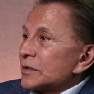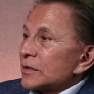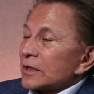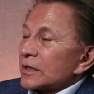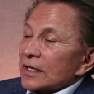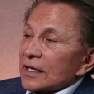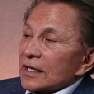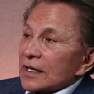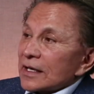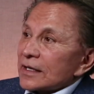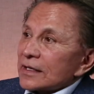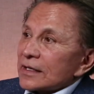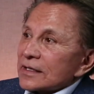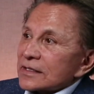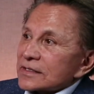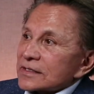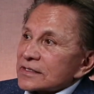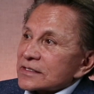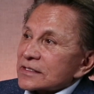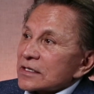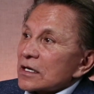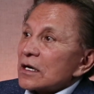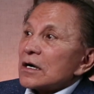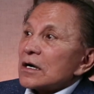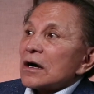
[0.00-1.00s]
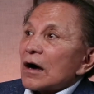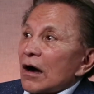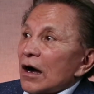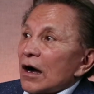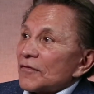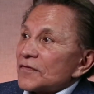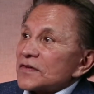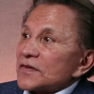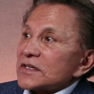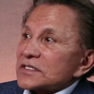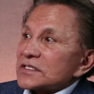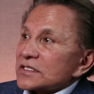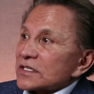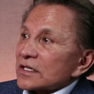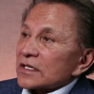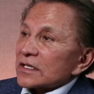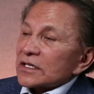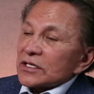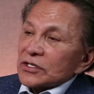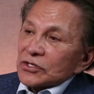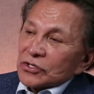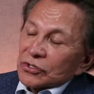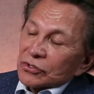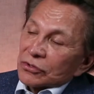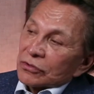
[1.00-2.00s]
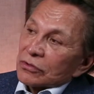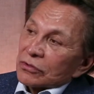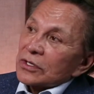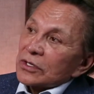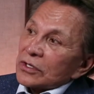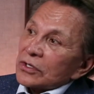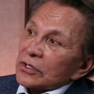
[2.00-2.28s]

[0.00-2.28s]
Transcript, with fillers: And again, sure. it's obviously you're